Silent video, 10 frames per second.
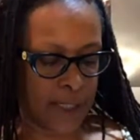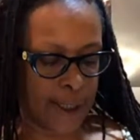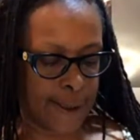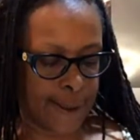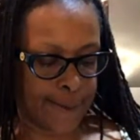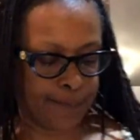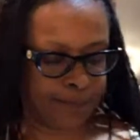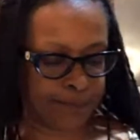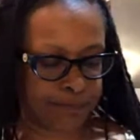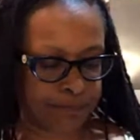um,
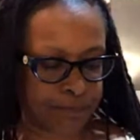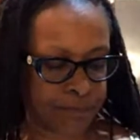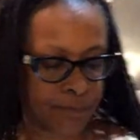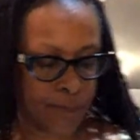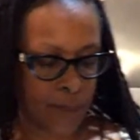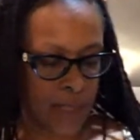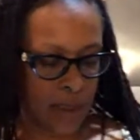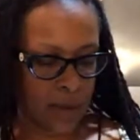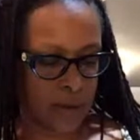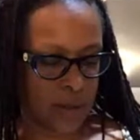
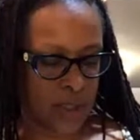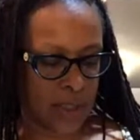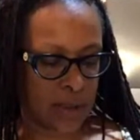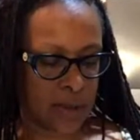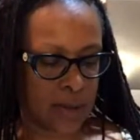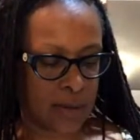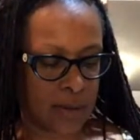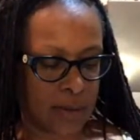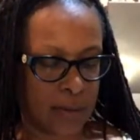just